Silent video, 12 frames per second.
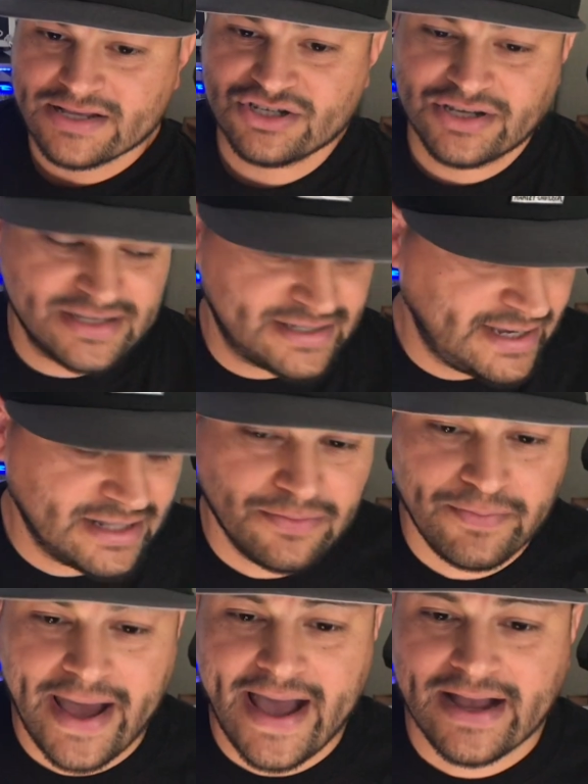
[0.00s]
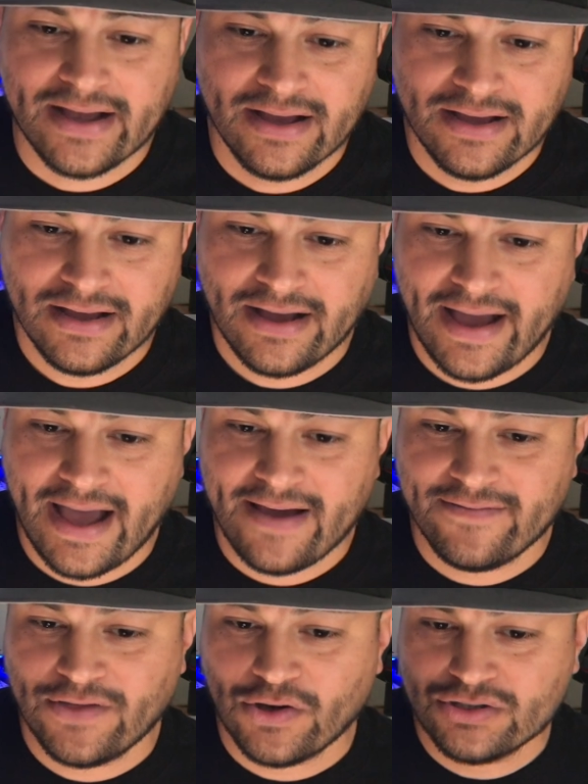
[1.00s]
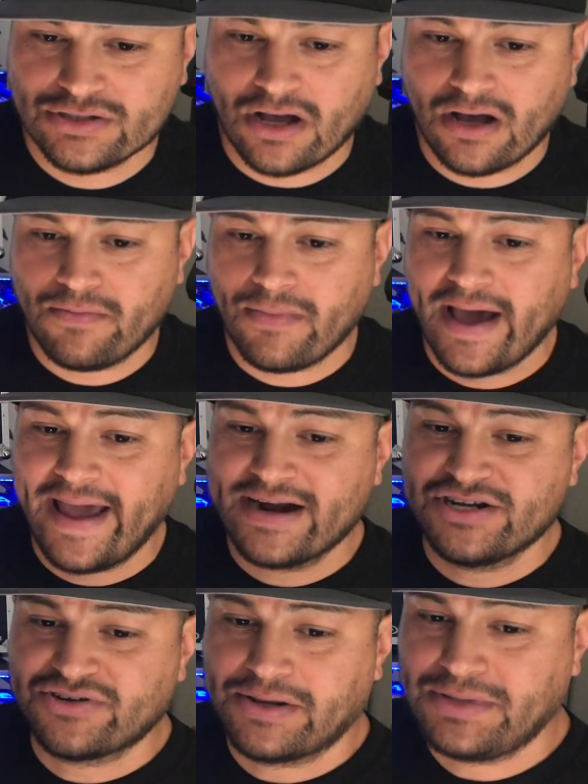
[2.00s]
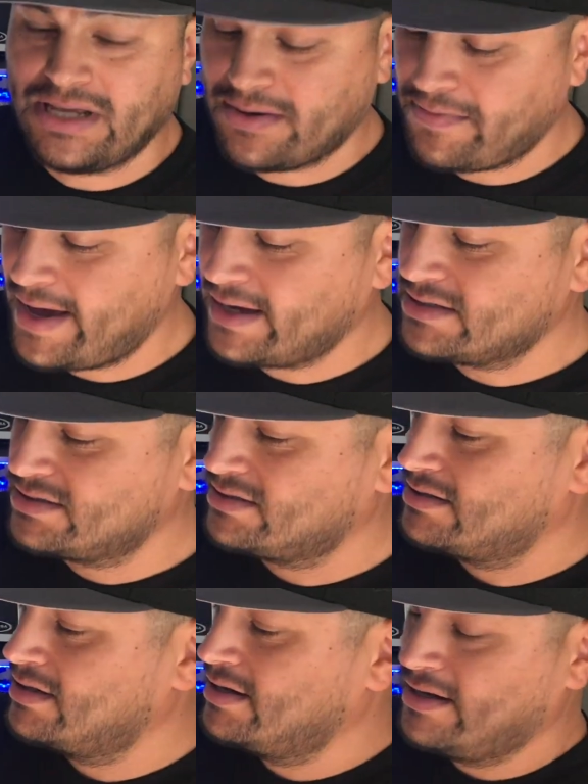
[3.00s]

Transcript: as you can see in the back, I have those on my Airstream DMX.